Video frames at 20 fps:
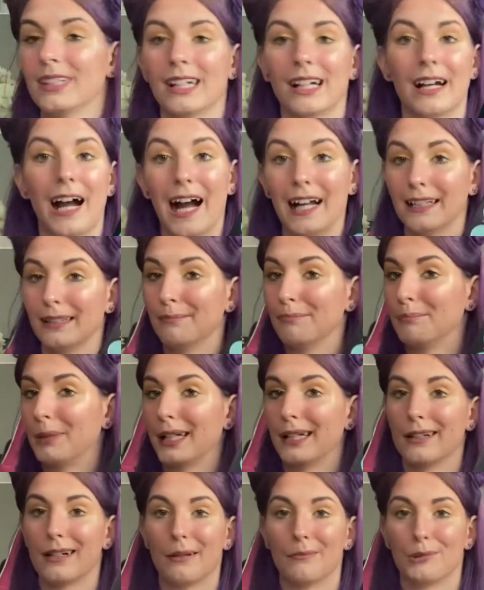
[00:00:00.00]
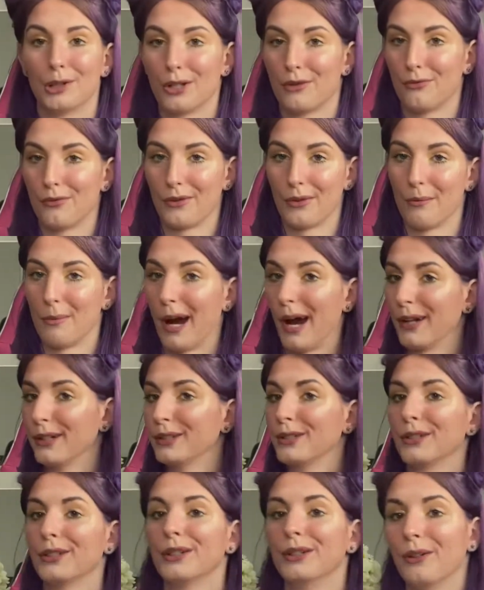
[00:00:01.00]
I didn't pick it up just for the
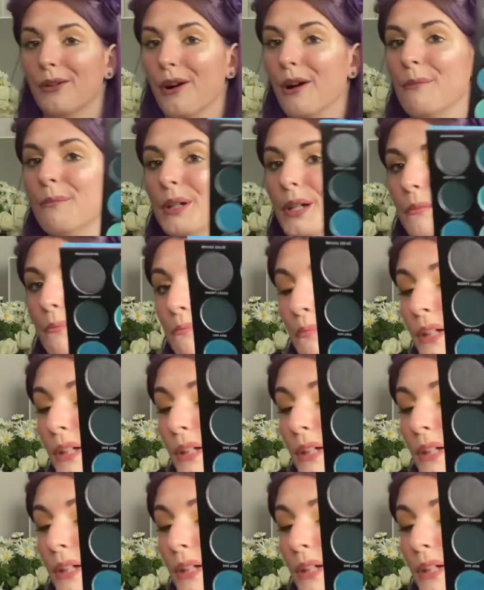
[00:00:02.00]
packaging, you know what I mean?